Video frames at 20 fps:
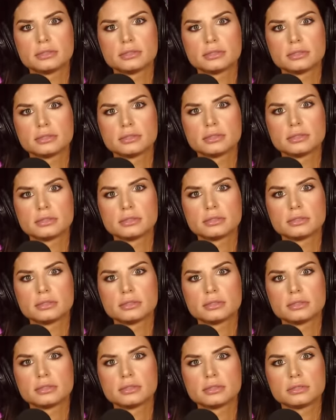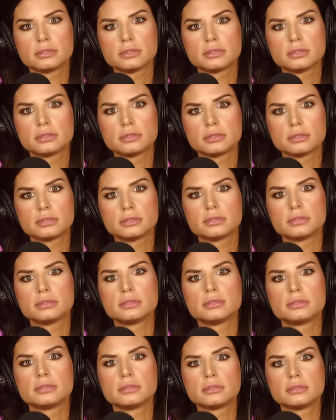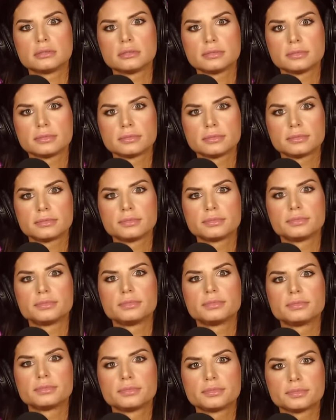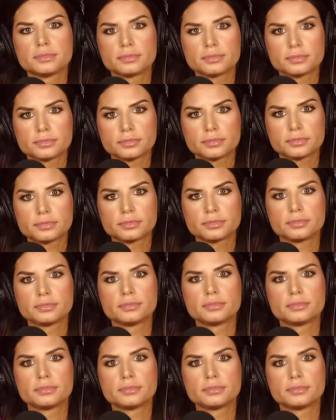[no speech]